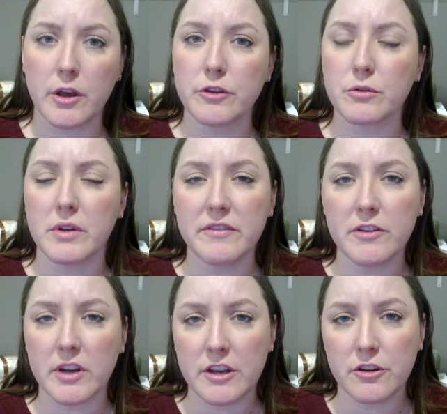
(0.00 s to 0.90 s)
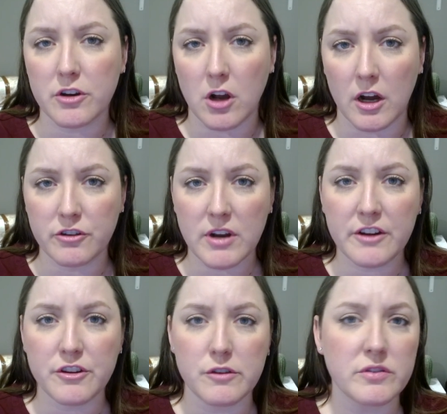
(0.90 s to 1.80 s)
So if you're in your
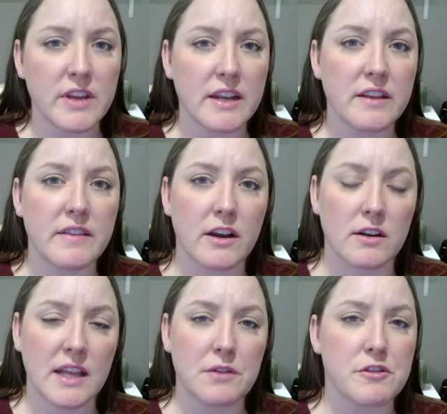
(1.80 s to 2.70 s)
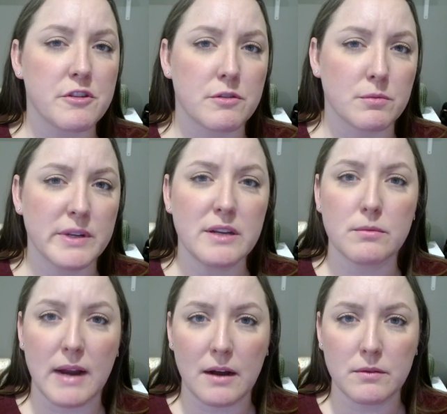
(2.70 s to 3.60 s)
contract, you've stated they're allowed 3
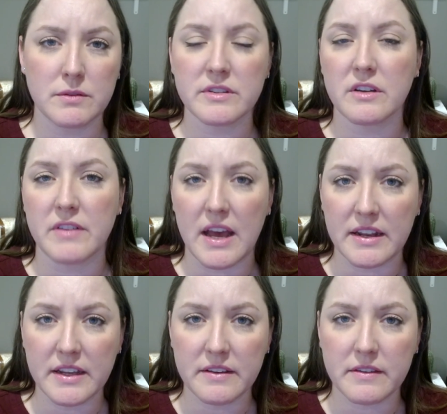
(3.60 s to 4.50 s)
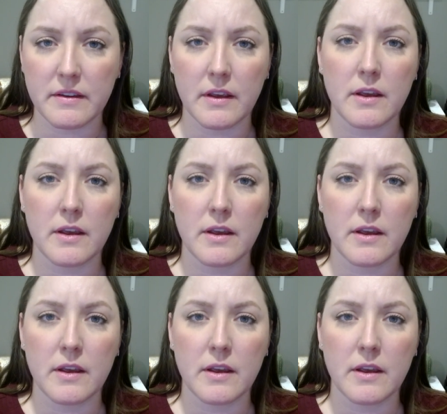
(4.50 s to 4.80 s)
rounds of edits,